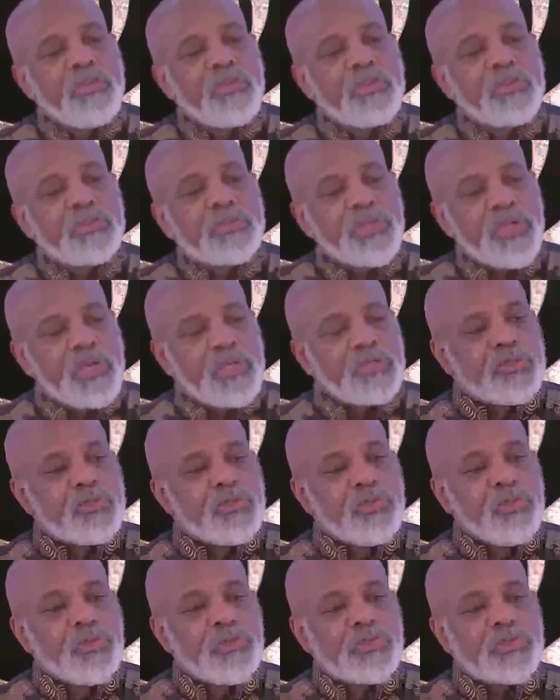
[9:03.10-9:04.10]
take
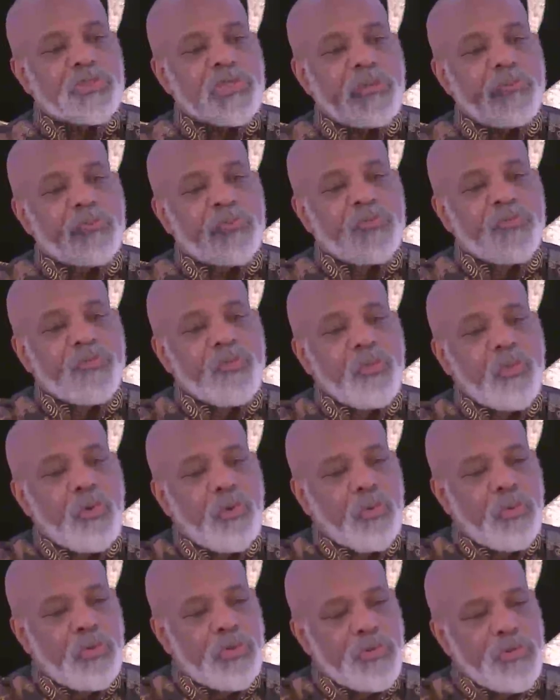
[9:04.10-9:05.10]
2 steps
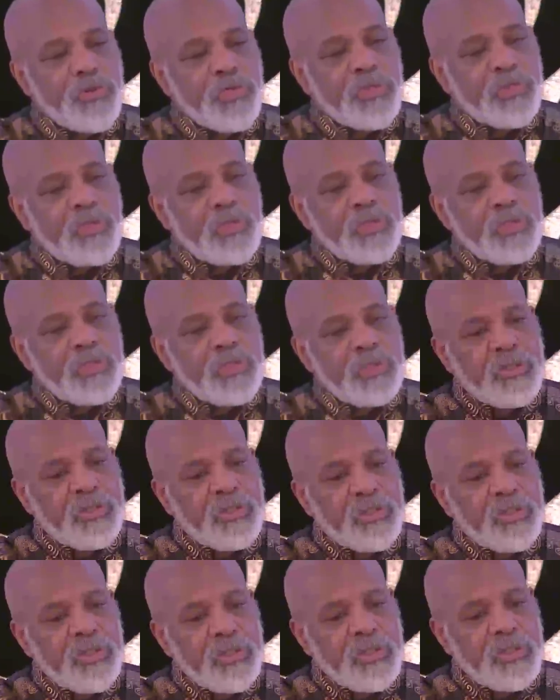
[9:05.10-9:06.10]
forward
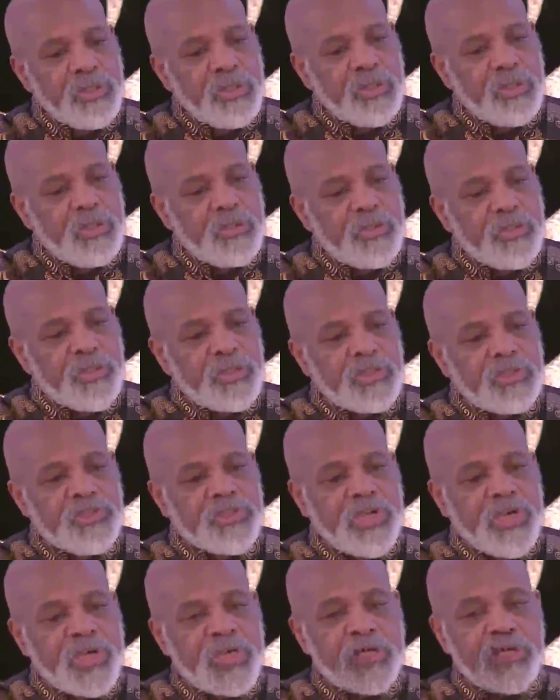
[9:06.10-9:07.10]
and then a
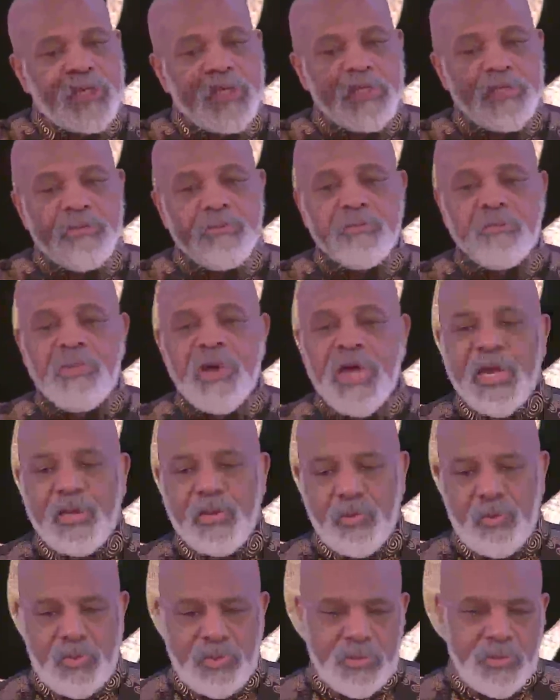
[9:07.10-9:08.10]
giant leap
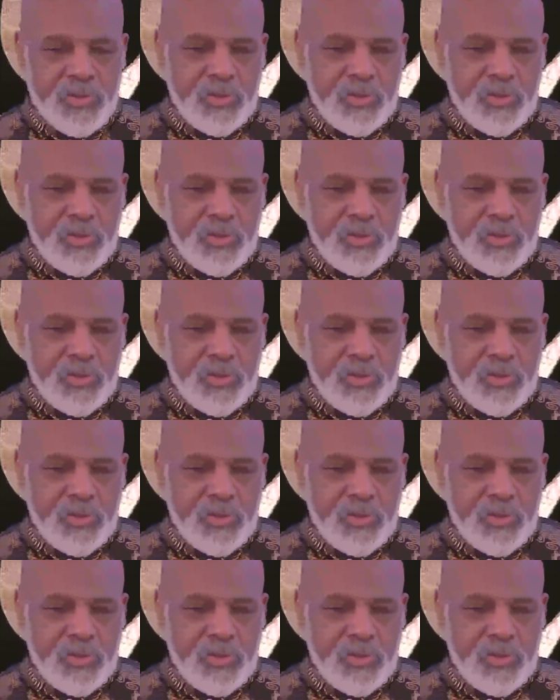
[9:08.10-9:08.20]
backward?